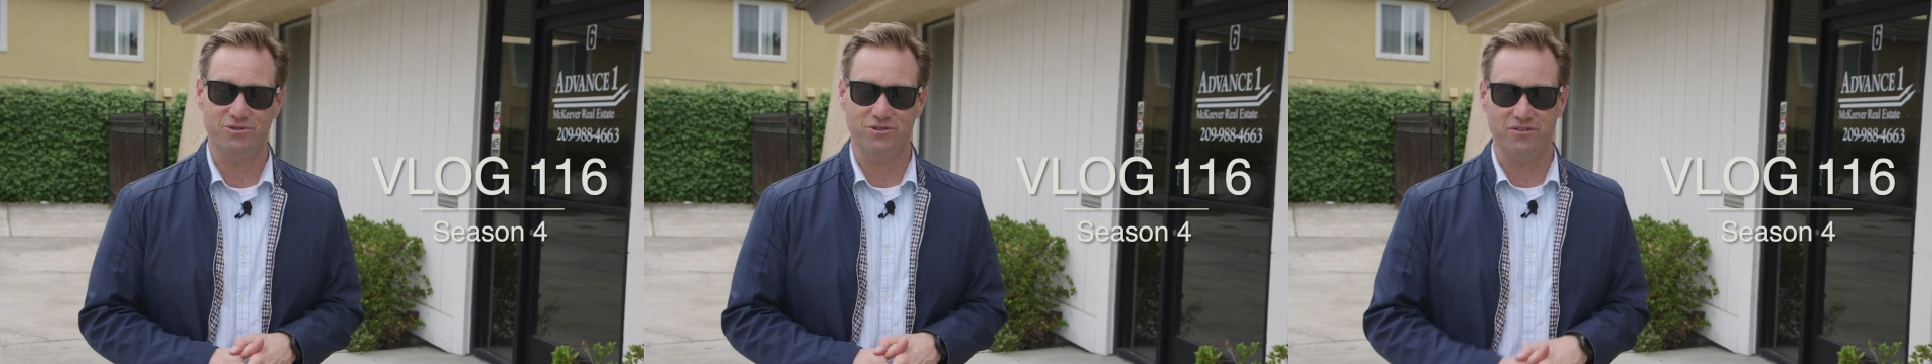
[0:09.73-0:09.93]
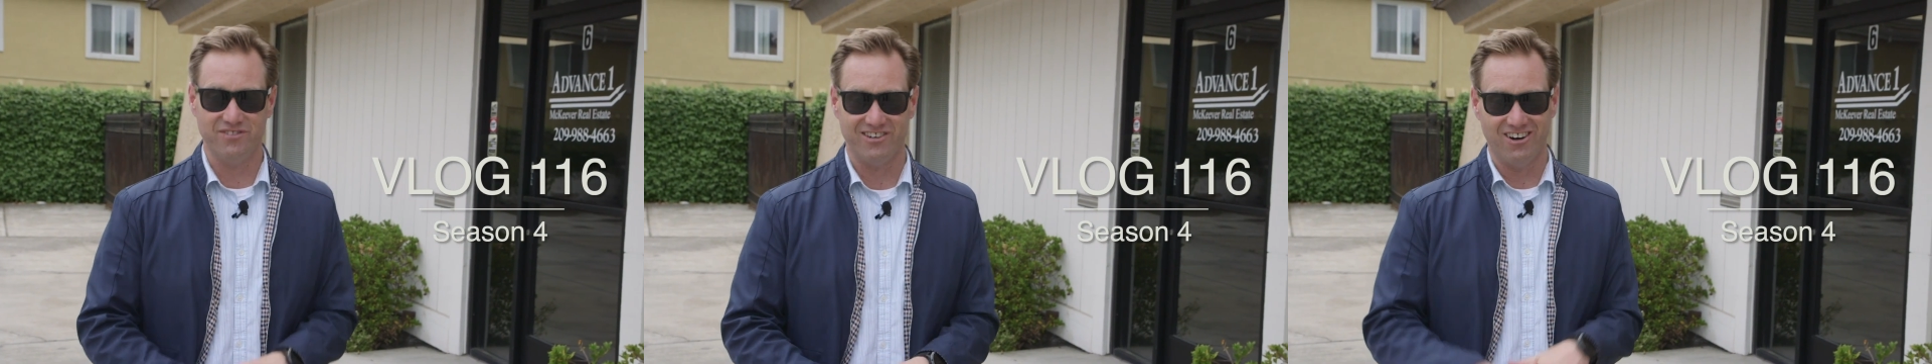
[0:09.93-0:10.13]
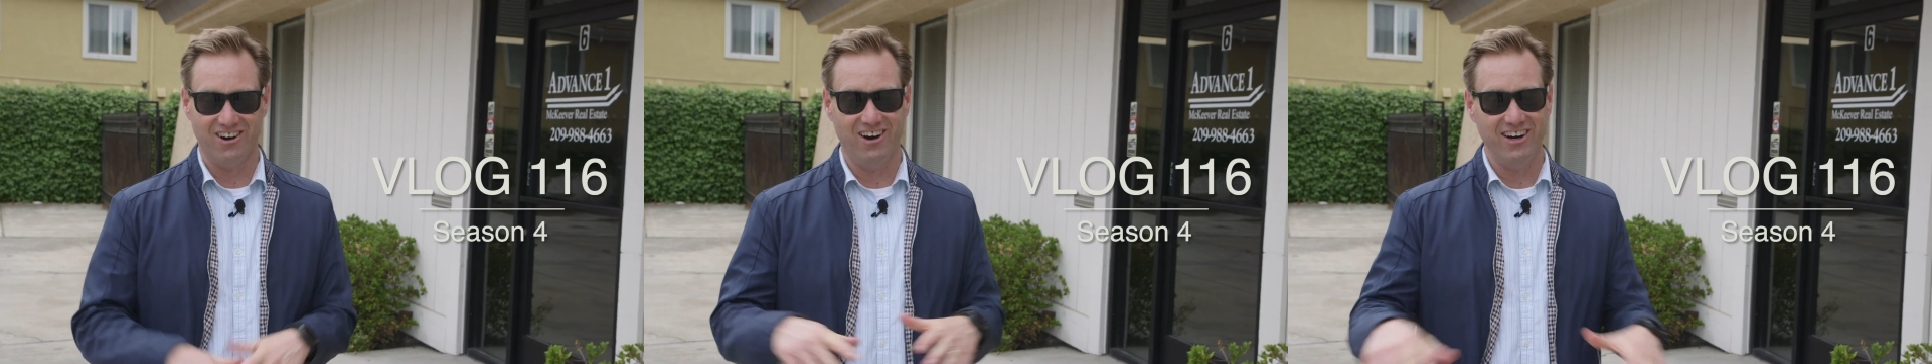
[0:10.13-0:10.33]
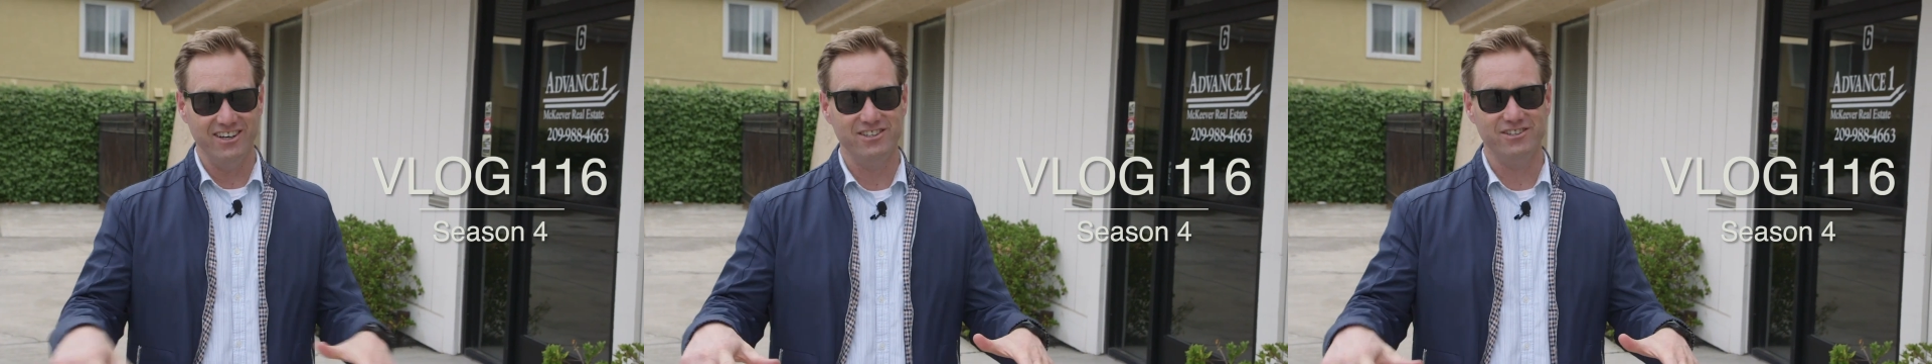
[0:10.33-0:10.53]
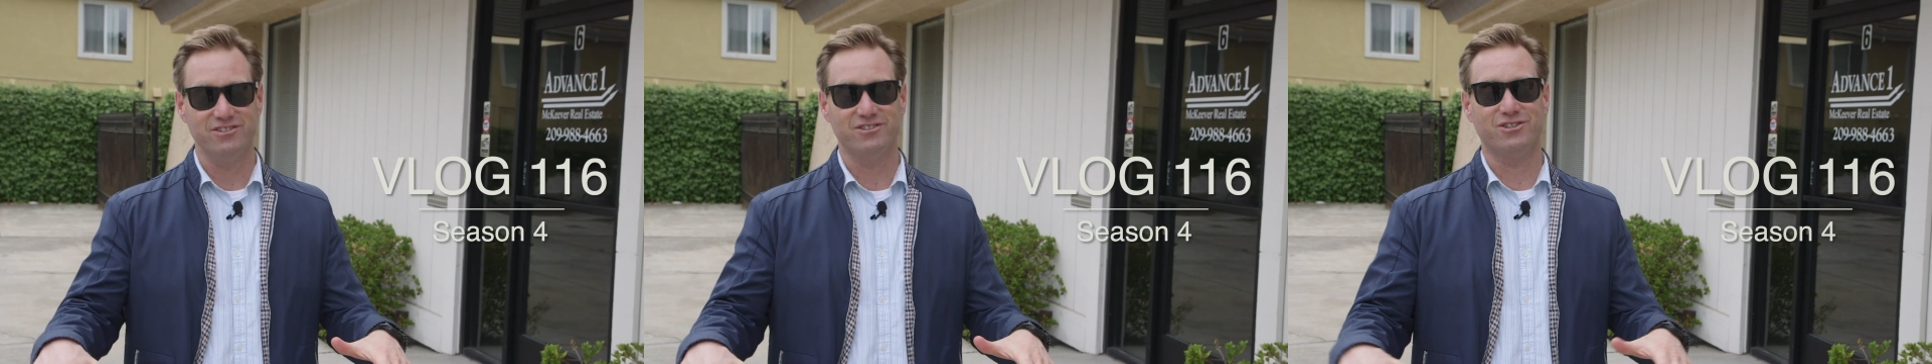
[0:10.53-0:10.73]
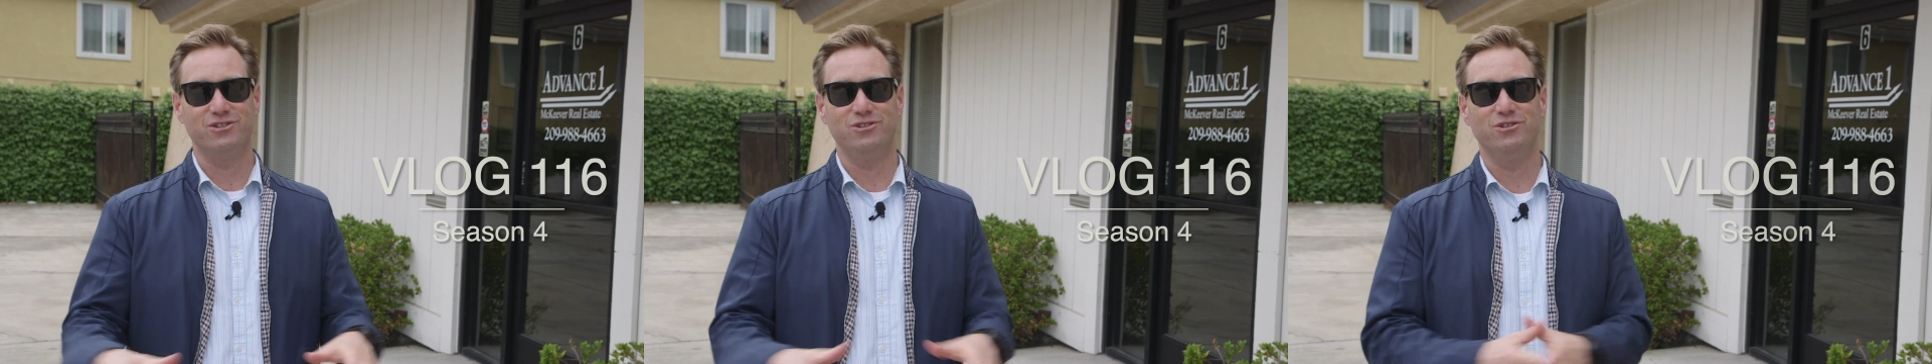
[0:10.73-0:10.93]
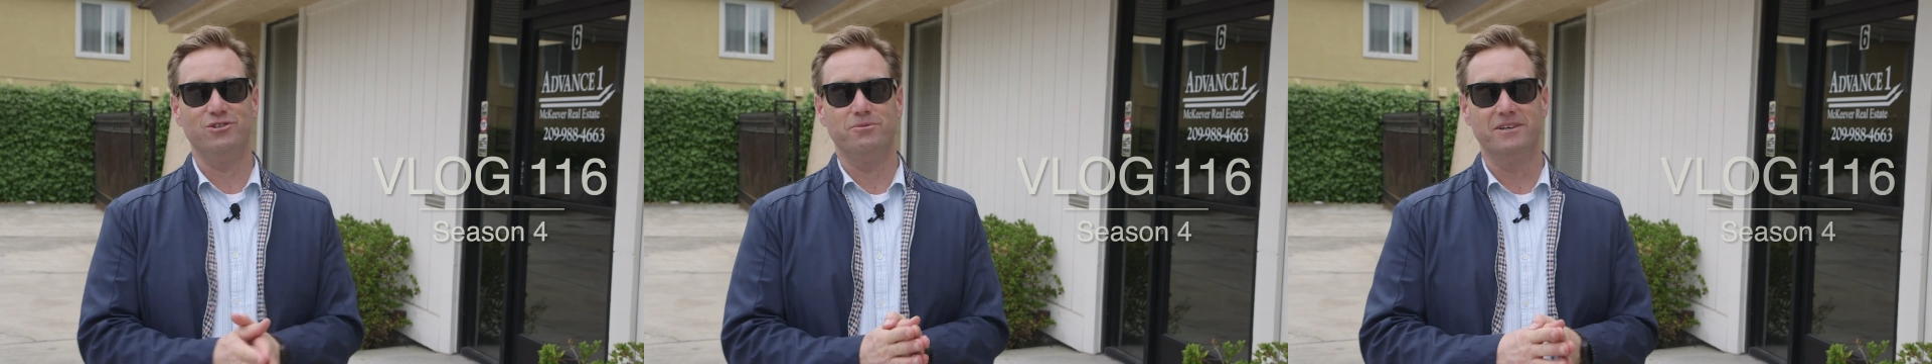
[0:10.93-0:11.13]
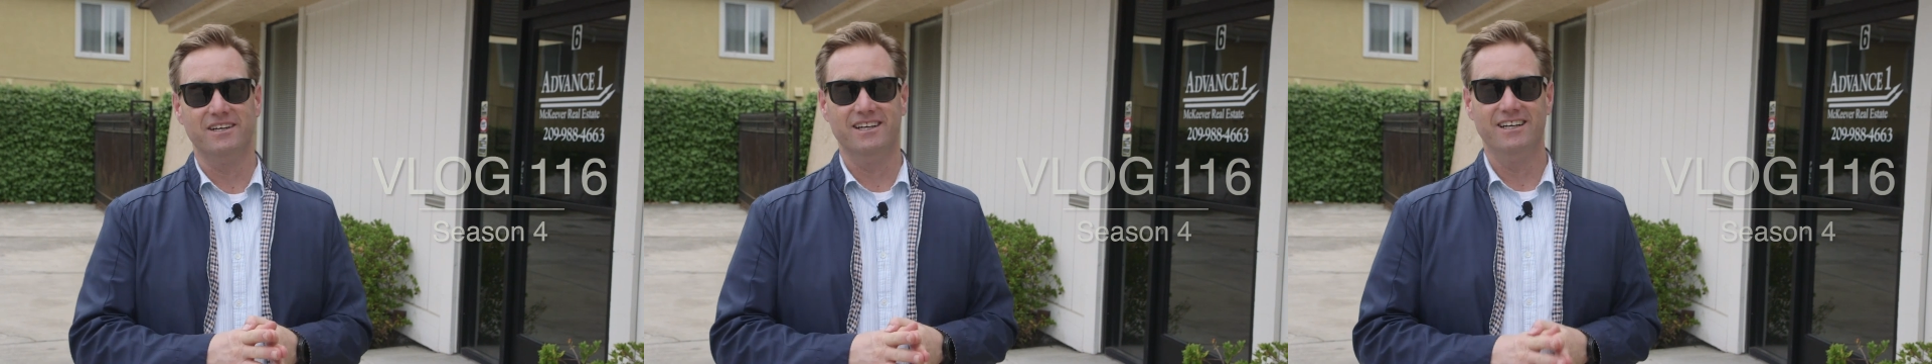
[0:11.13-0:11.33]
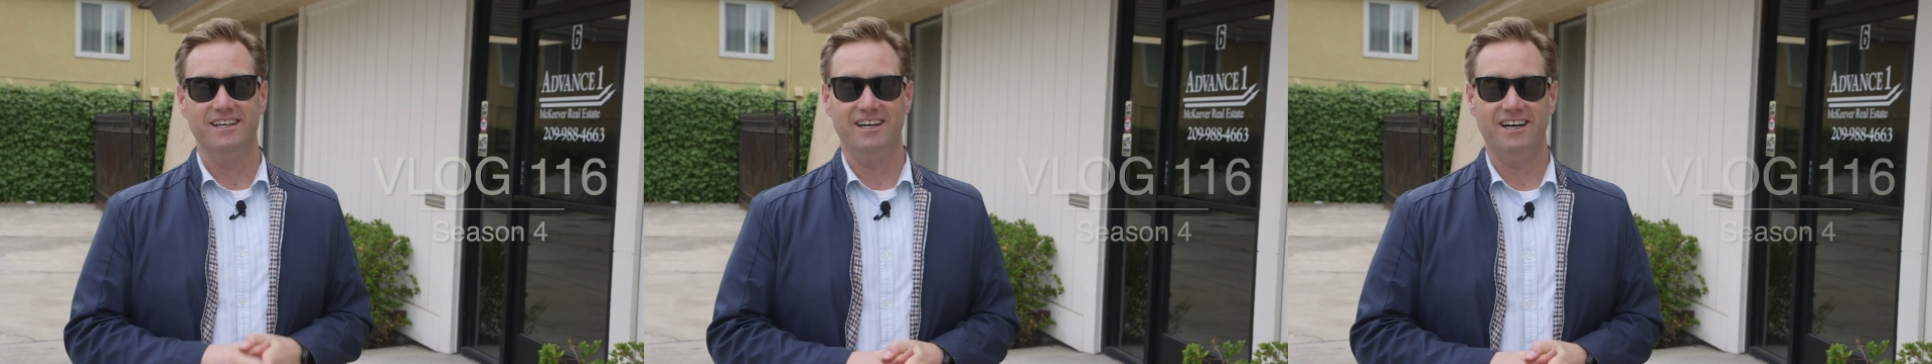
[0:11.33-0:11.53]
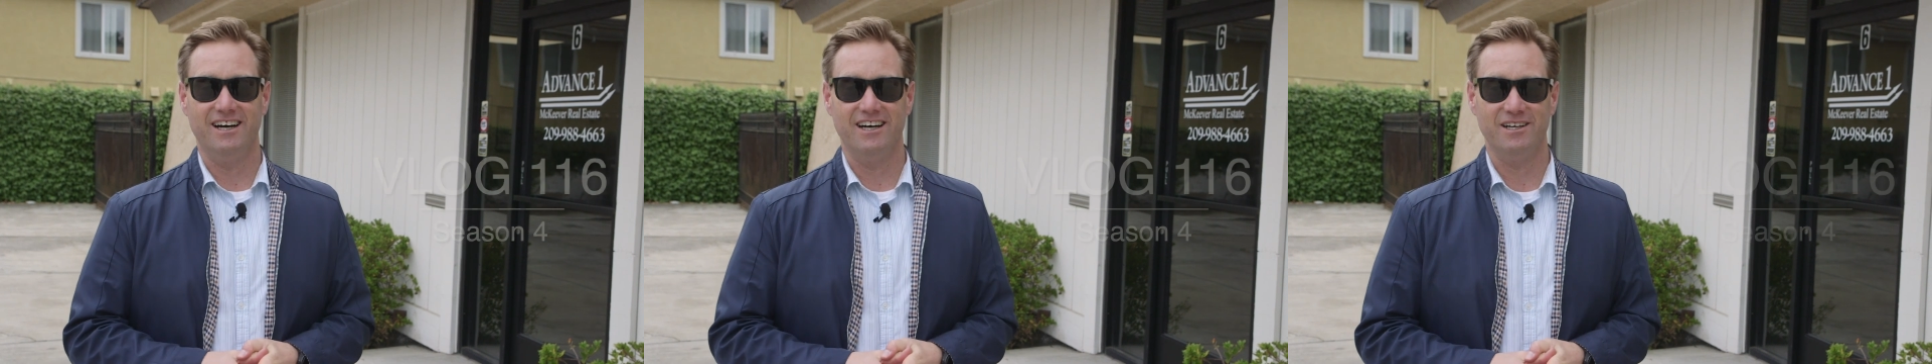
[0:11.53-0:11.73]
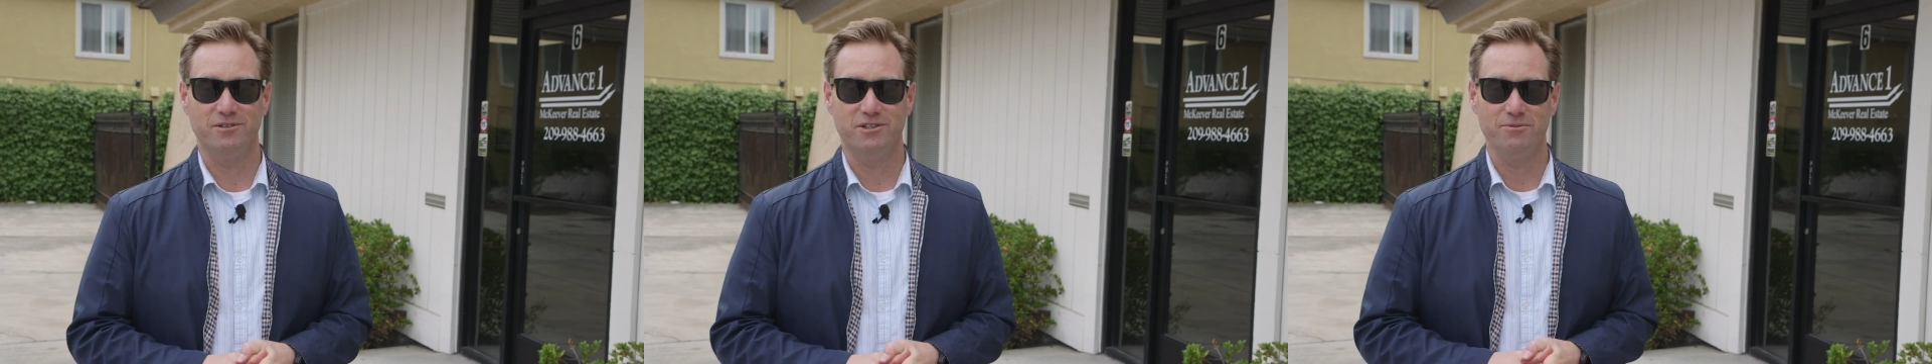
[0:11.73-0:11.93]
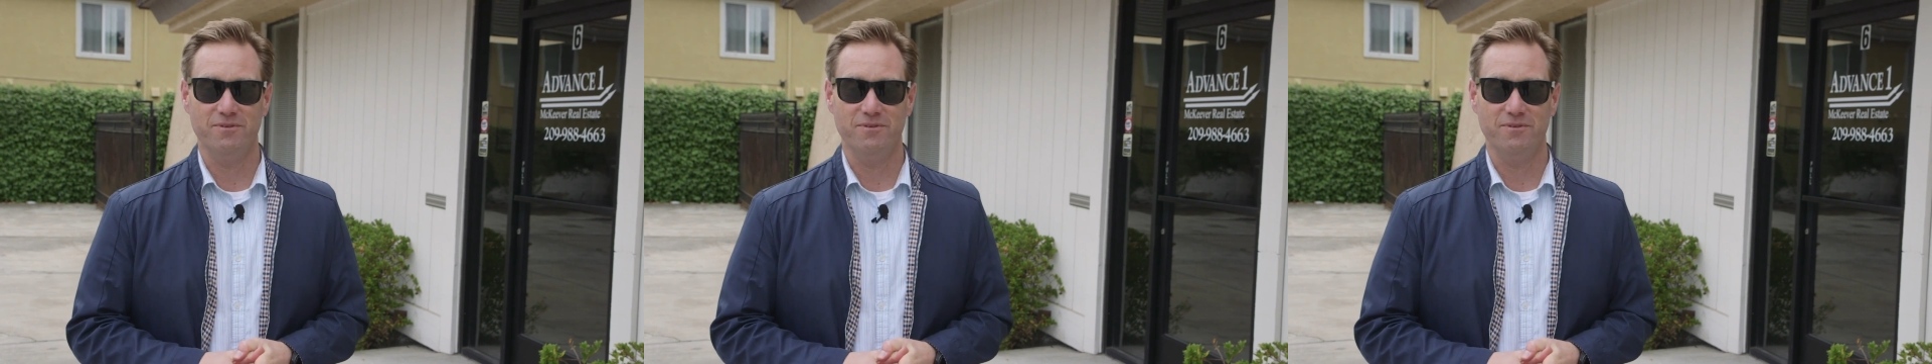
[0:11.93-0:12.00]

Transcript: So if you're on YouTube,